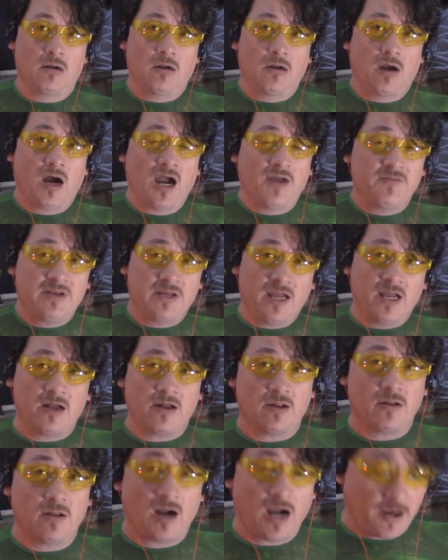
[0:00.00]
Ivy
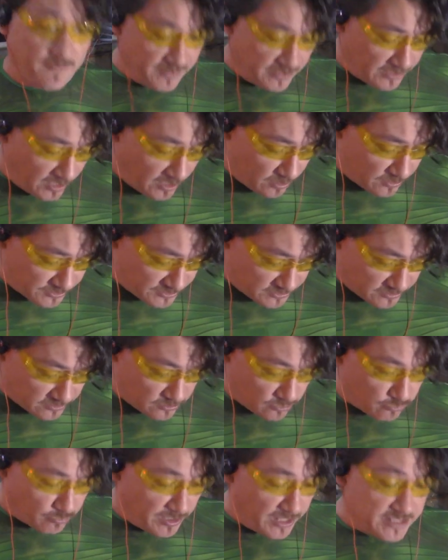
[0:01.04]
Nile's
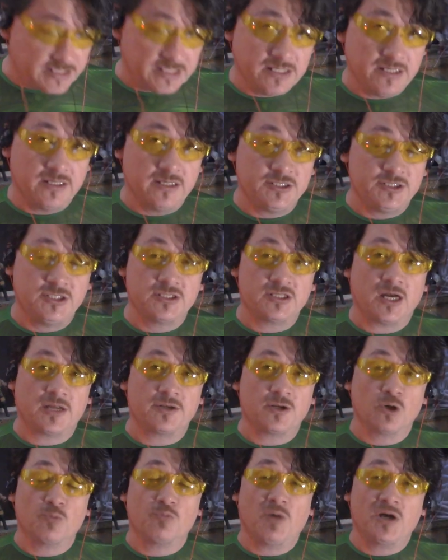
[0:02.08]
crazy. She's got,
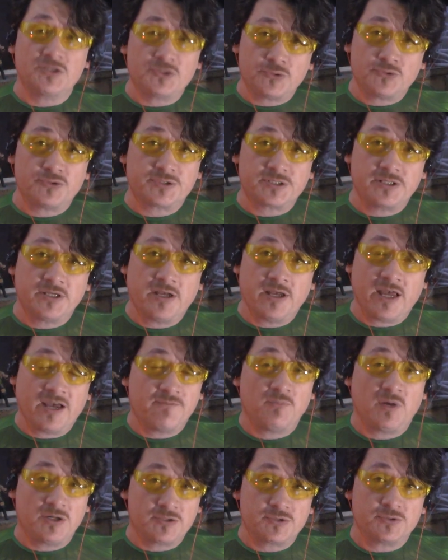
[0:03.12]
her muscles have
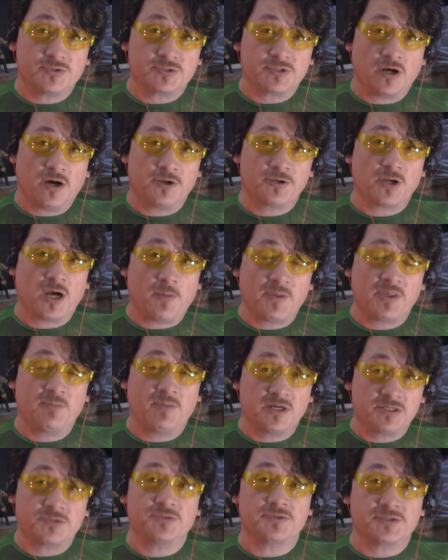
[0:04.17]
muscles on top of the
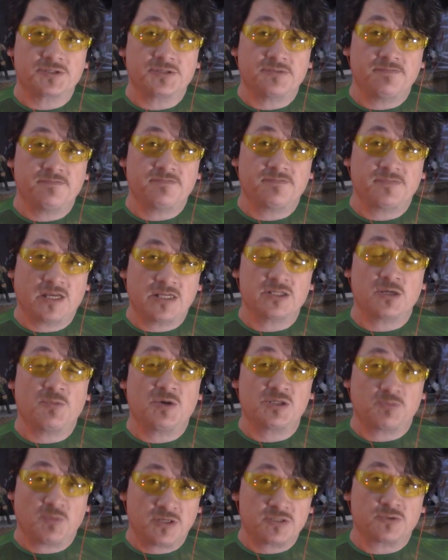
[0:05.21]
muscles. That's how
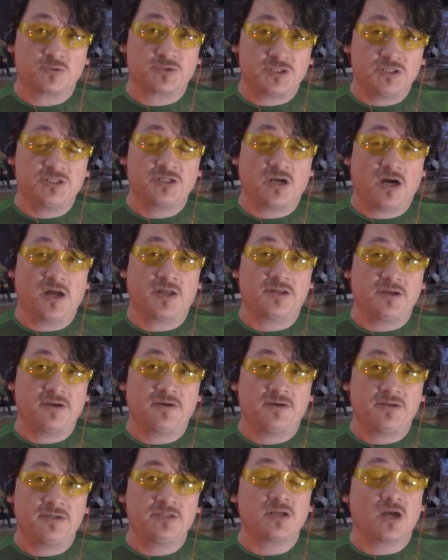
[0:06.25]
much muscle she's got.
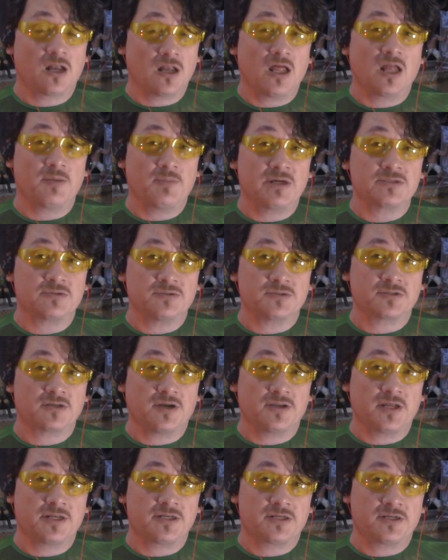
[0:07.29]
She's got a lot of muscles on
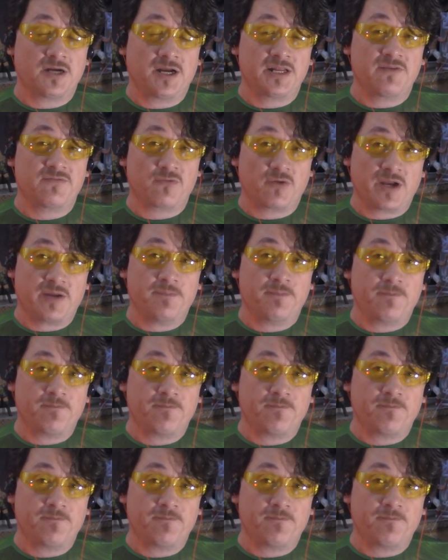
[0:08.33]
that tiny frame.